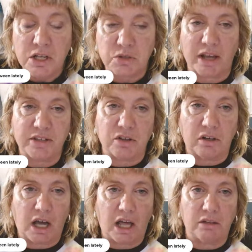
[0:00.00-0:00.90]
So I
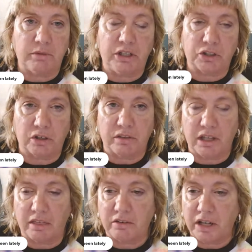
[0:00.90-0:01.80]
sold a Halloween shirt
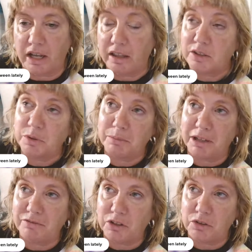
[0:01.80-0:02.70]
the other day. It's one of
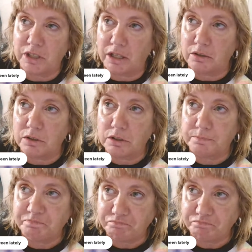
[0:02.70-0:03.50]
my few sales.